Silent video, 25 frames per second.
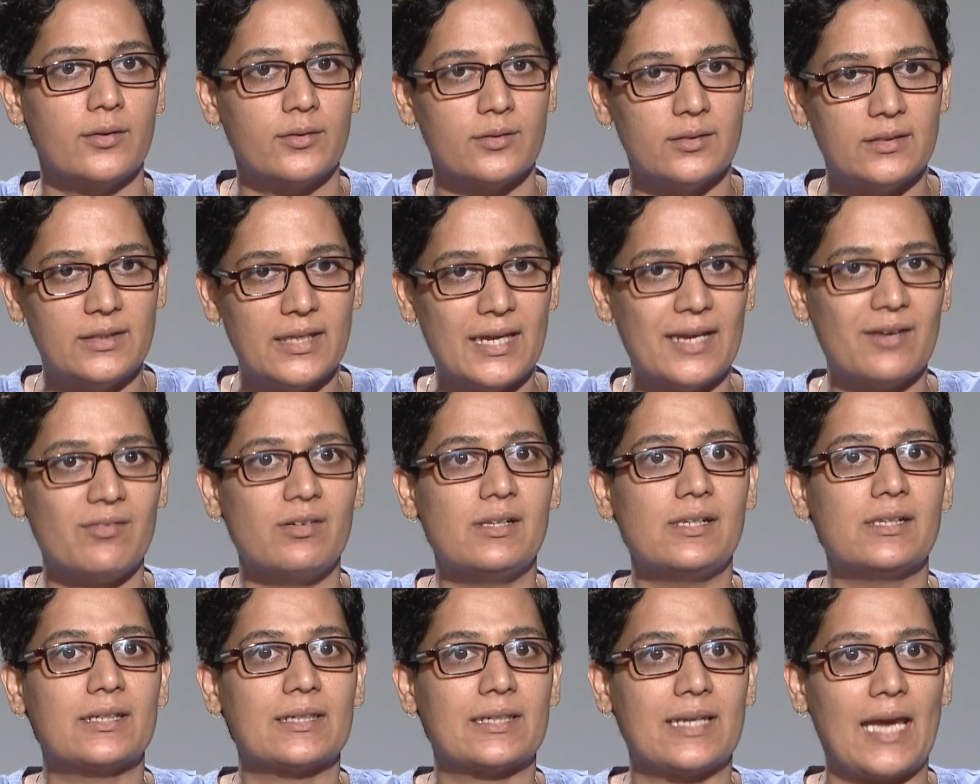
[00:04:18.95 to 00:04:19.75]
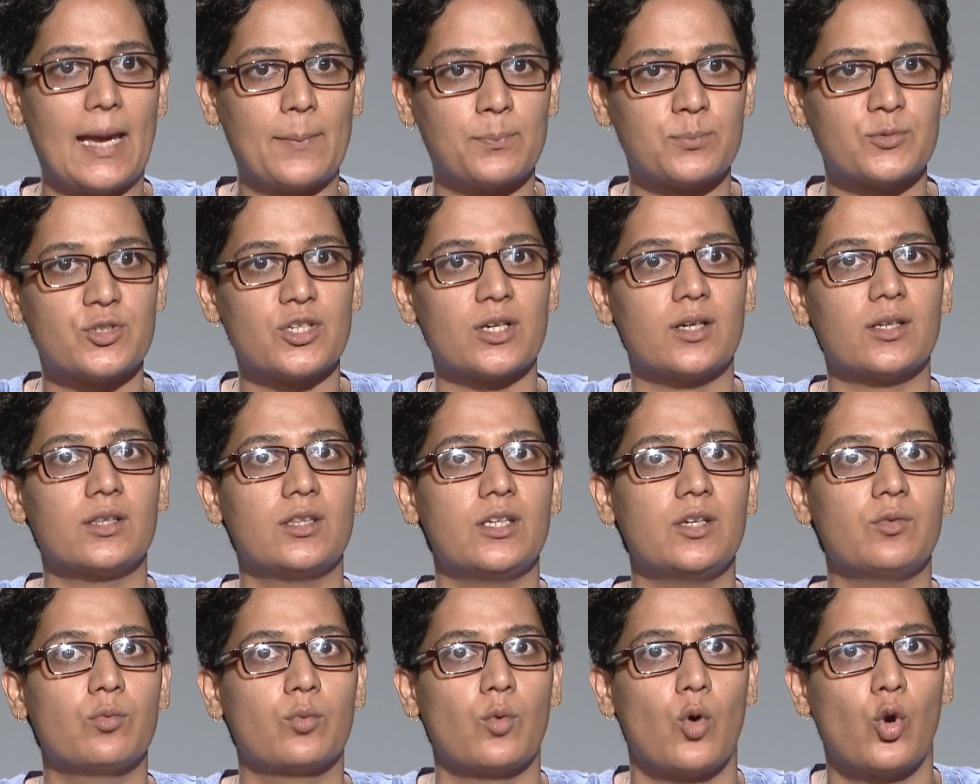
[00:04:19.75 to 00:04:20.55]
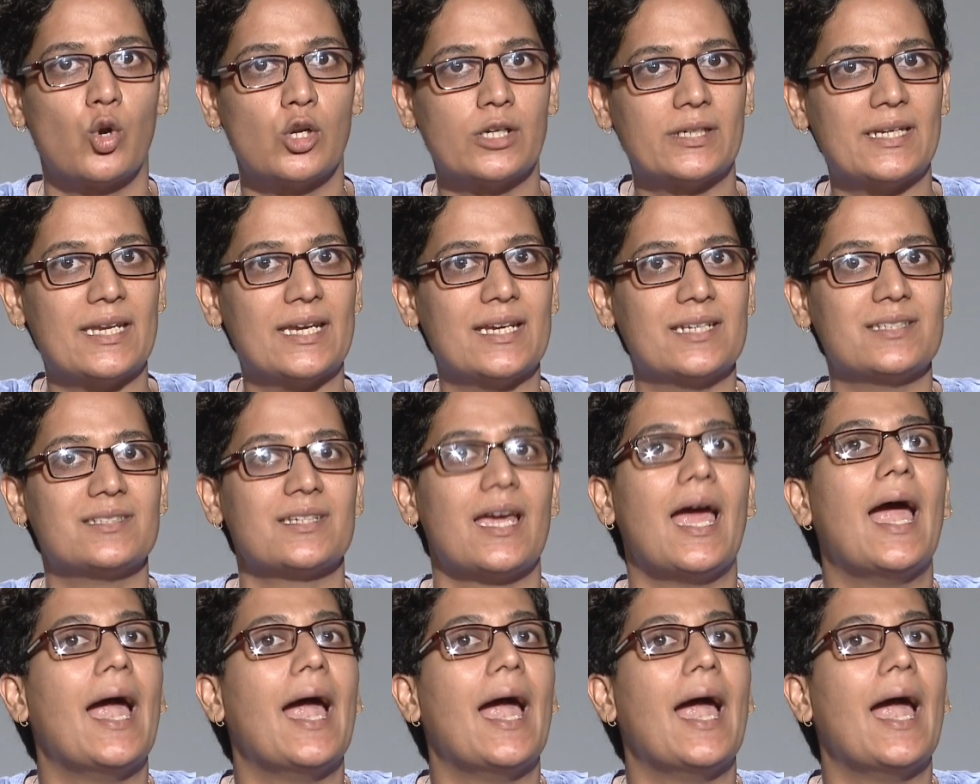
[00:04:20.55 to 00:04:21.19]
They will capture the voltage